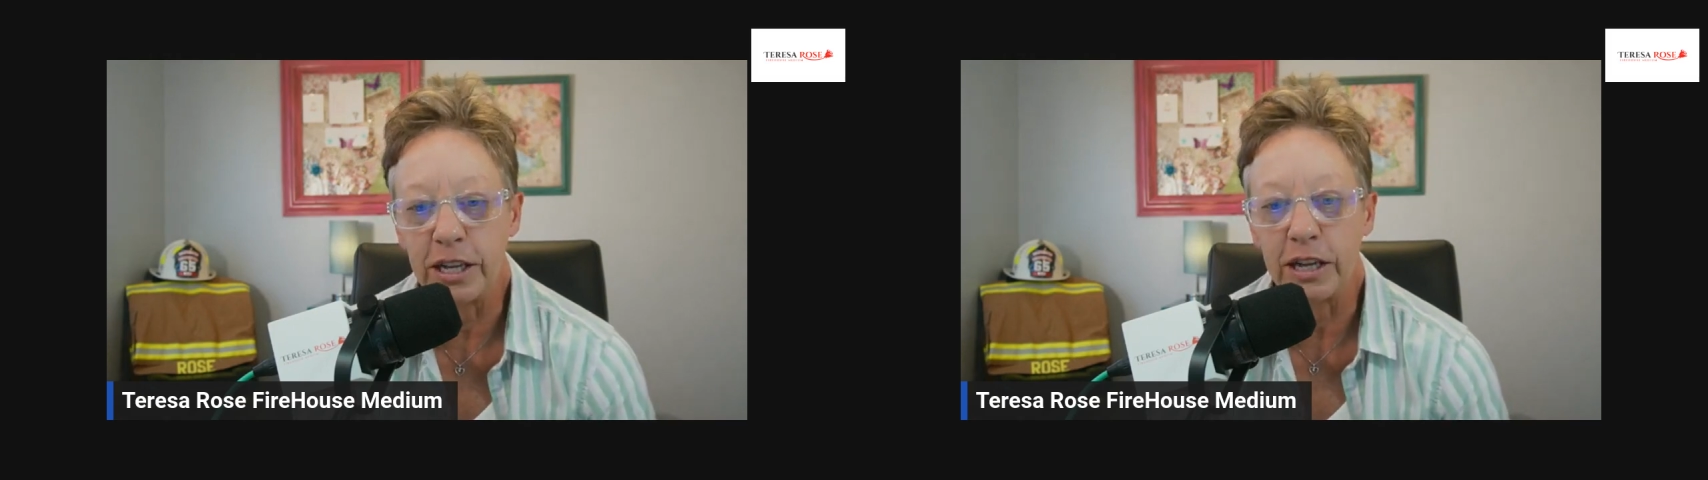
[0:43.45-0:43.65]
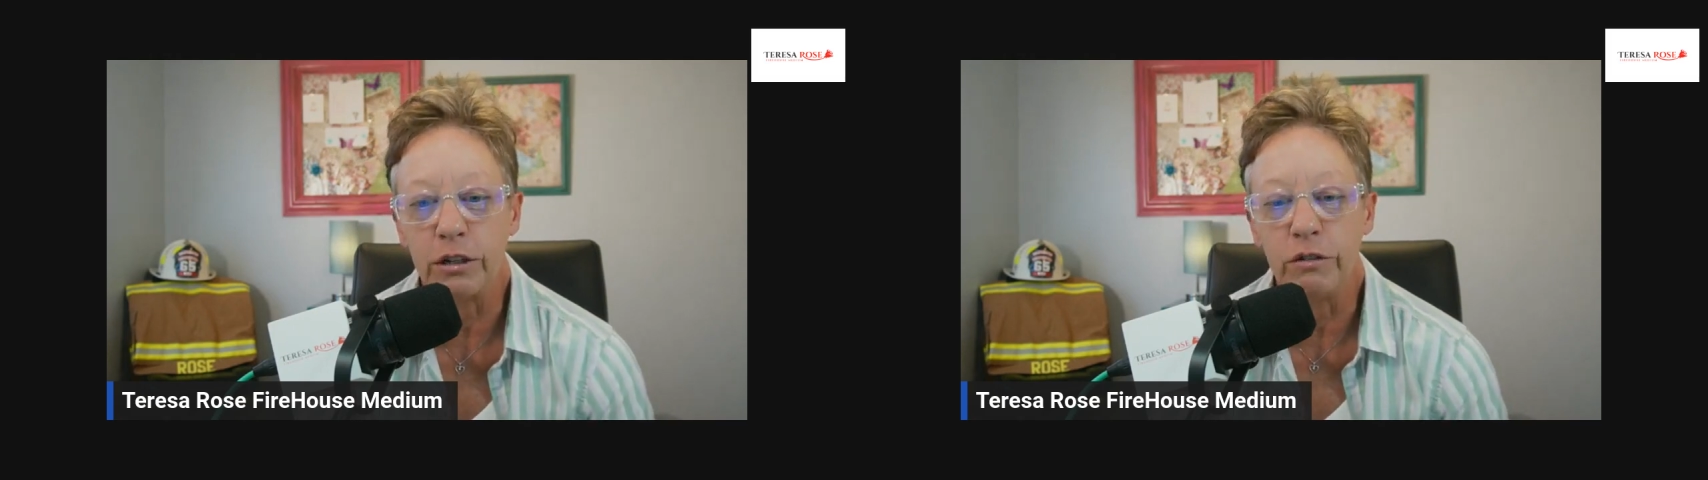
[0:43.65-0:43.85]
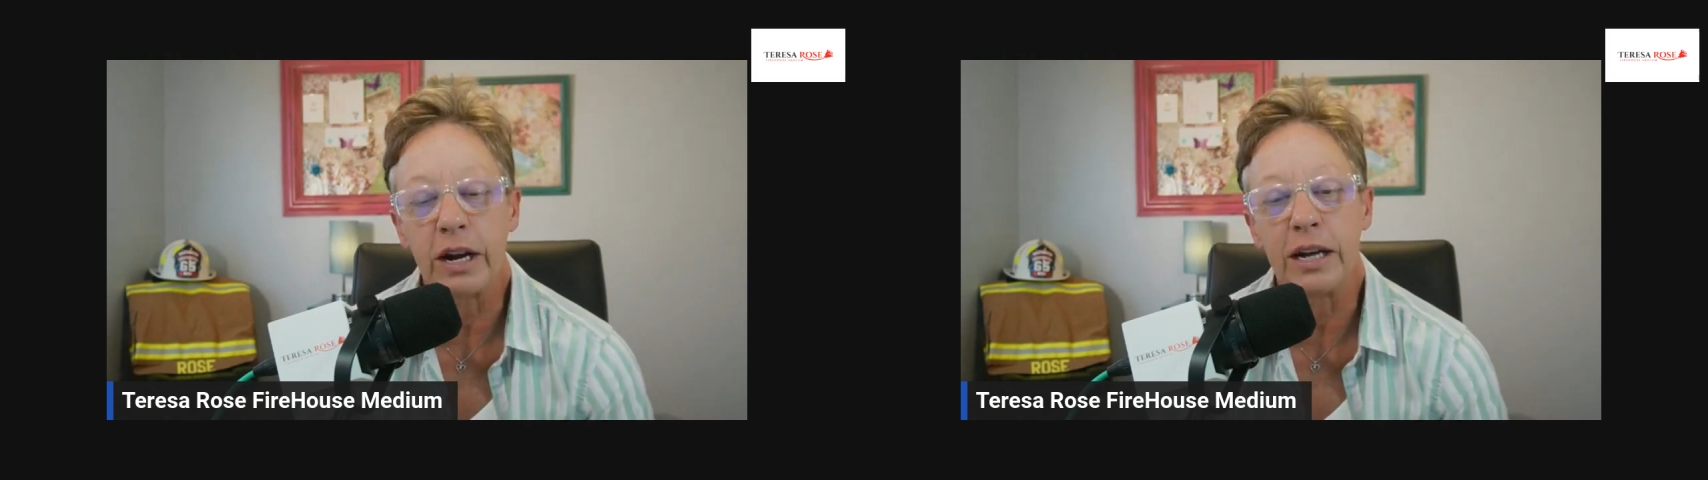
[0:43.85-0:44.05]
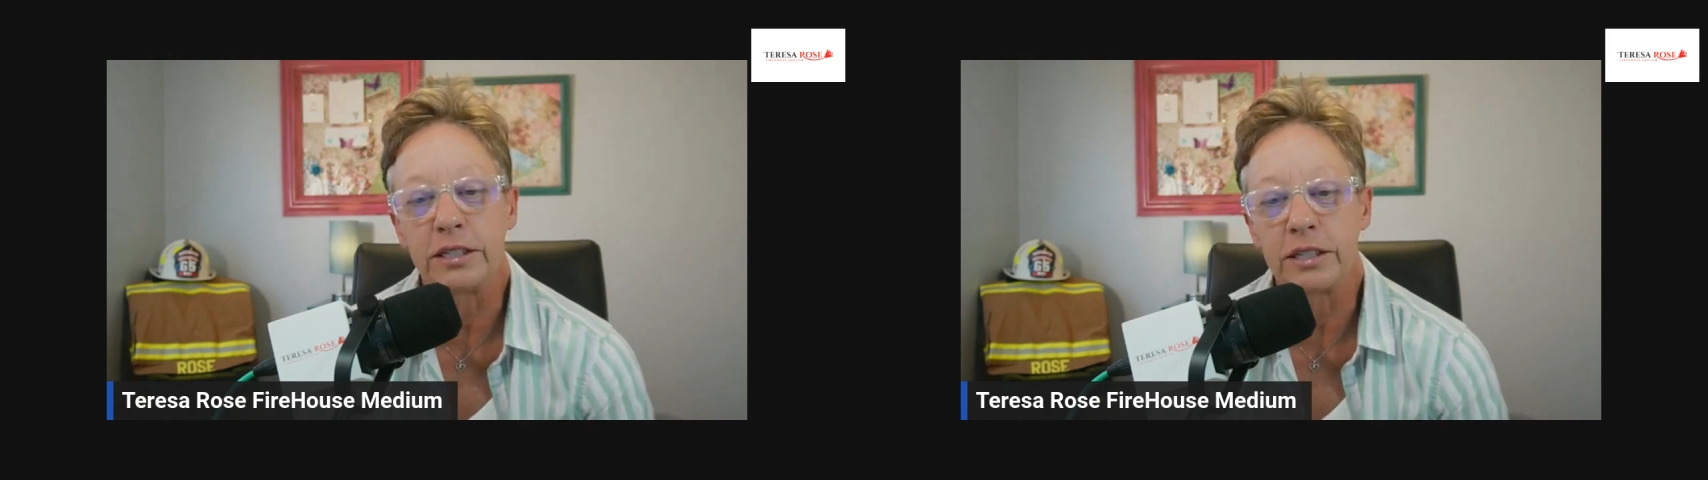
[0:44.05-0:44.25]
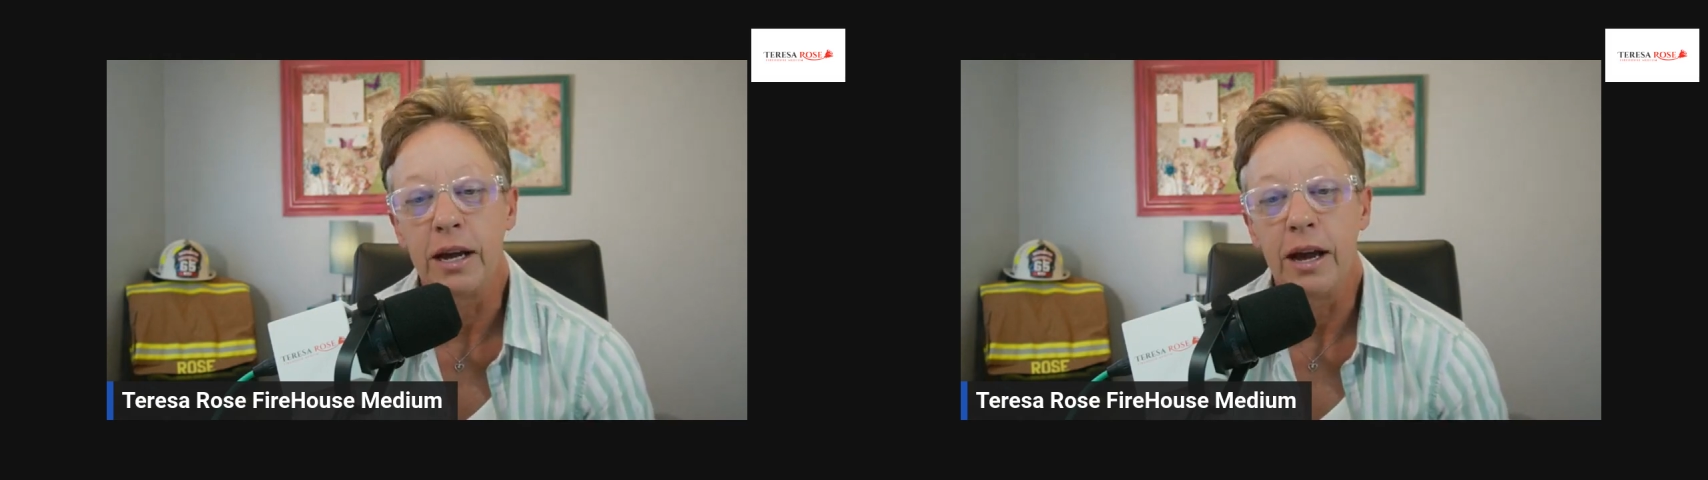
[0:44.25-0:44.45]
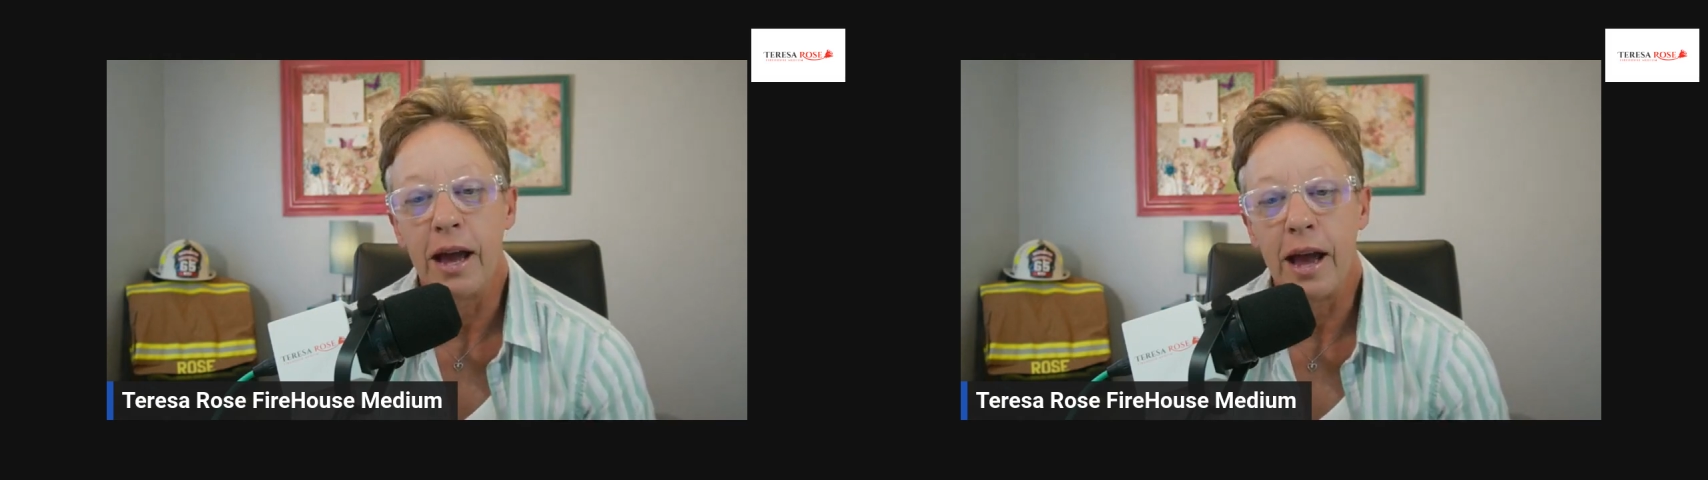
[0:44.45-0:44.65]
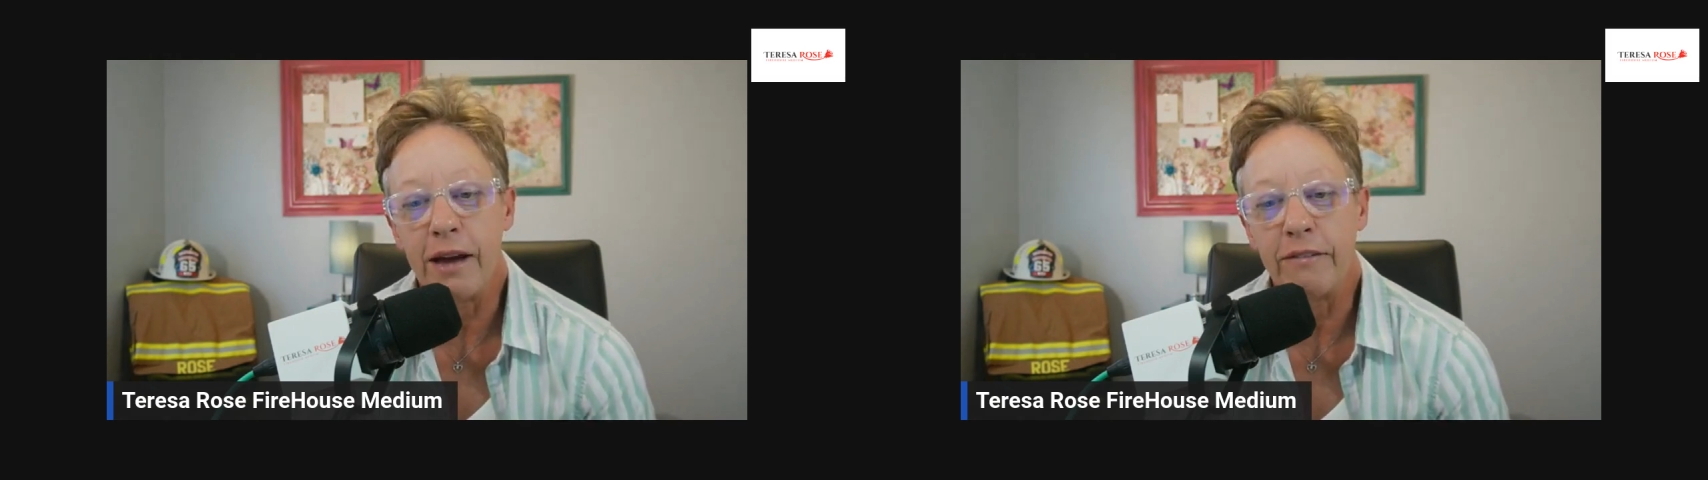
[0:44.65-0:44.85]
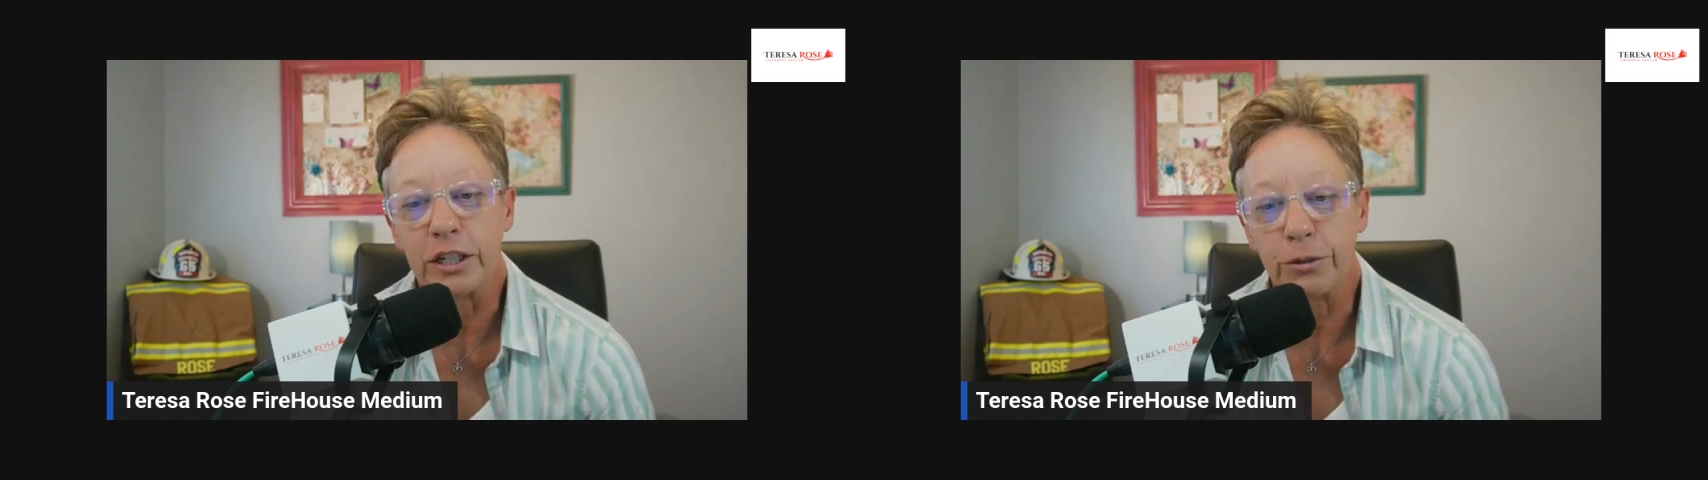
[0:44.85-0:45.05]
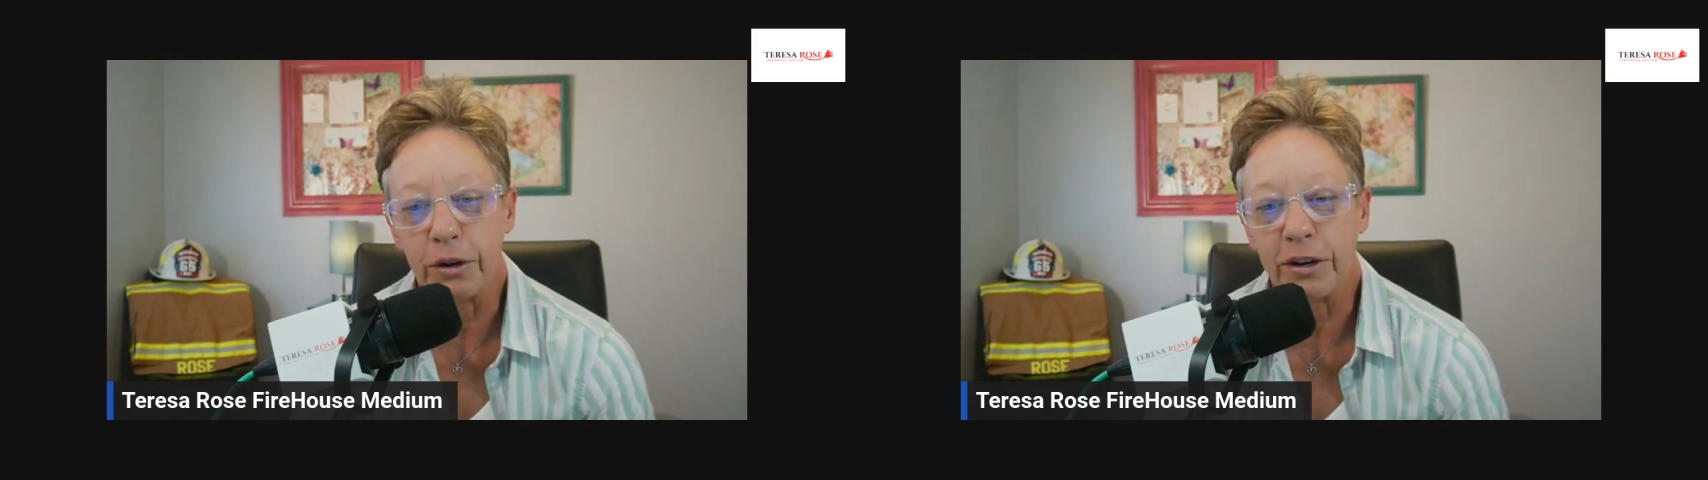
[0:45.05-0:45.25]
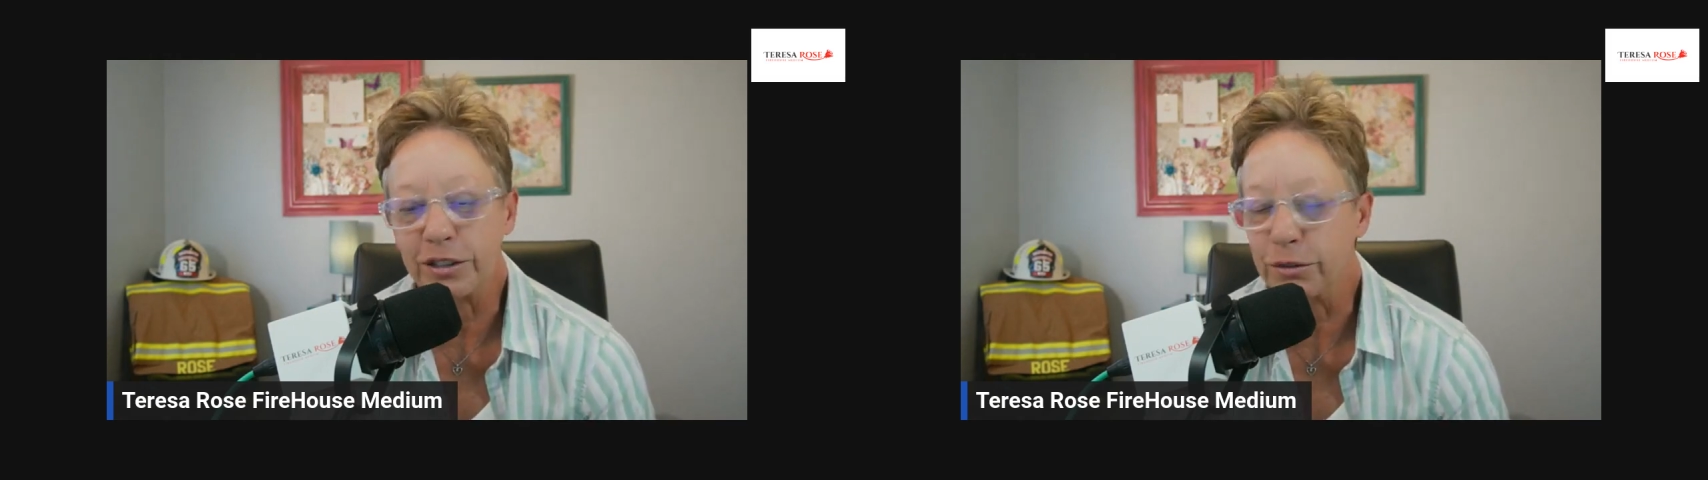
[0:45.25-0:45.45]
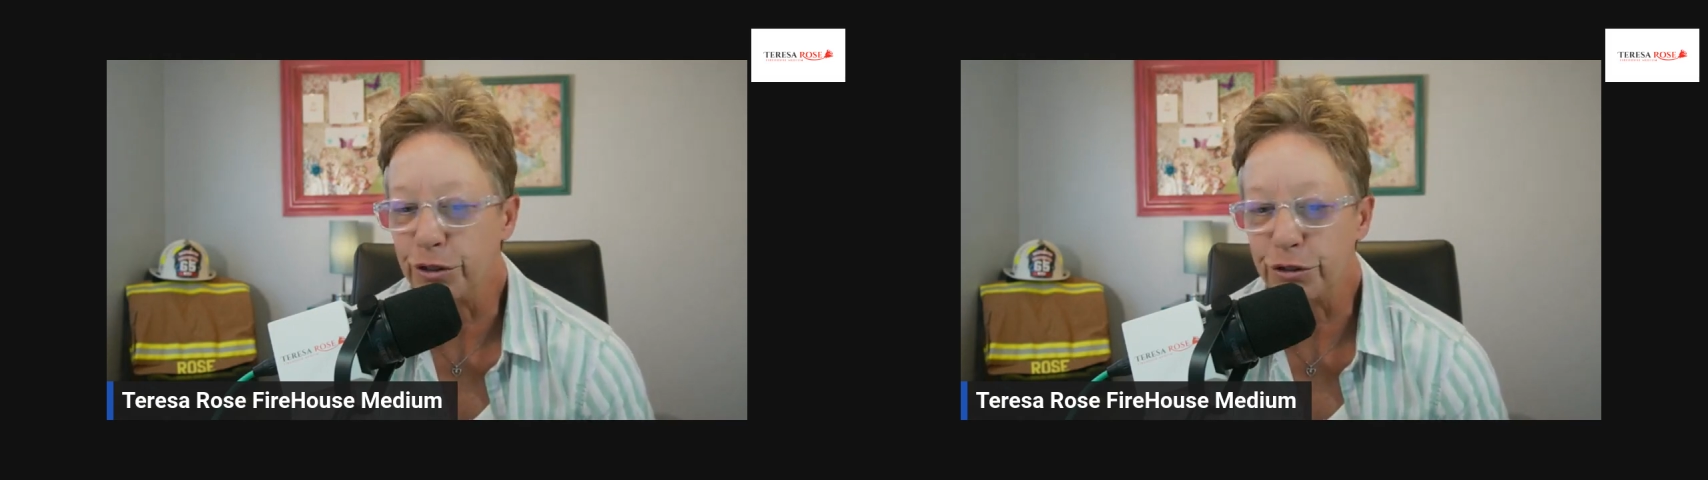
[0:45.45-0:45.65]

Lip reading: that you guys have experienced.